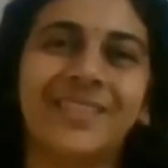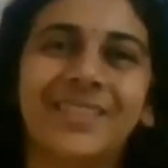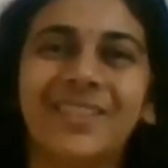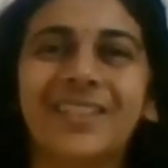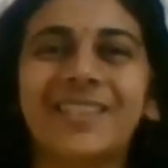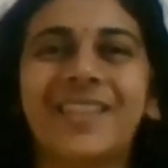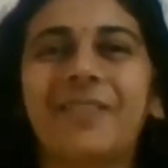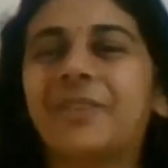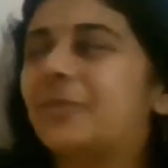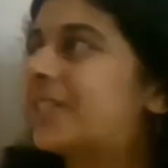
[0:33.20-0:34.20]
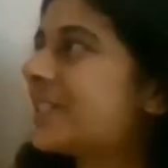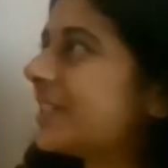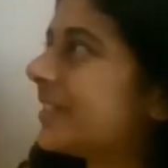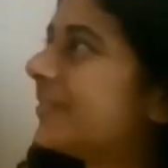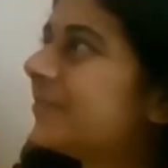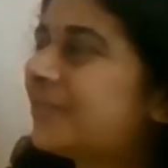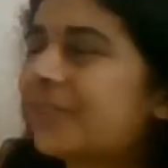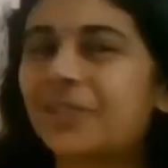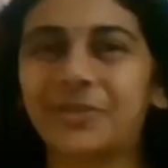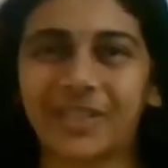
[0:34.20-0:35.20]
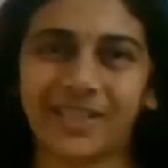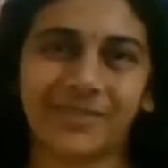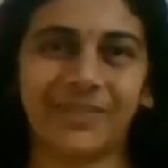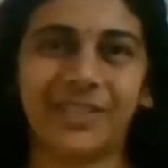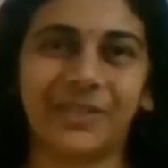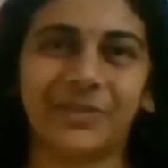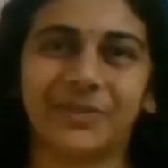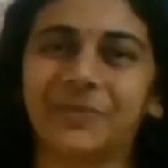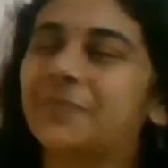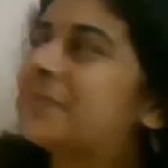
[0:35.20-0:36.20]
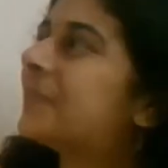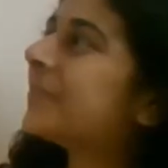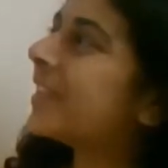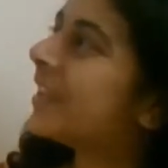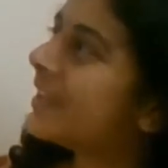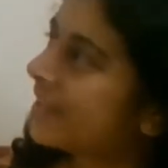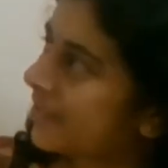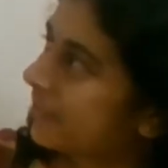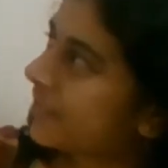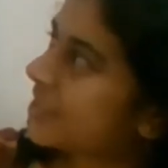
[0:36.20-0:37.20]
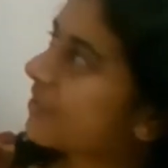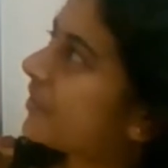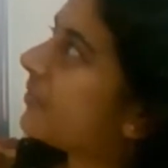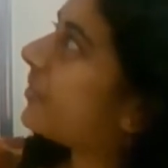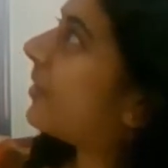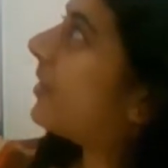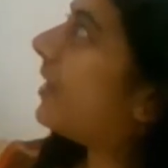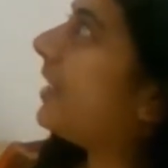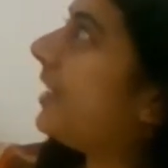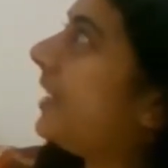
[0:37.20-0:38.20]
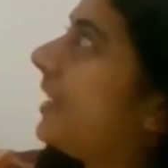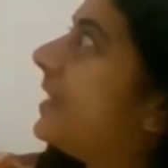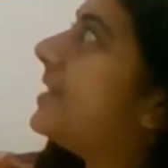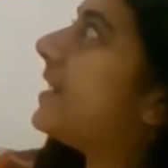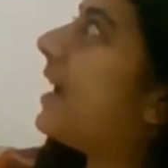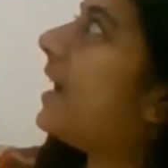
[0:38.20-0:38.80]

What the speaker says: So let's have a question for today's video. Which of the following is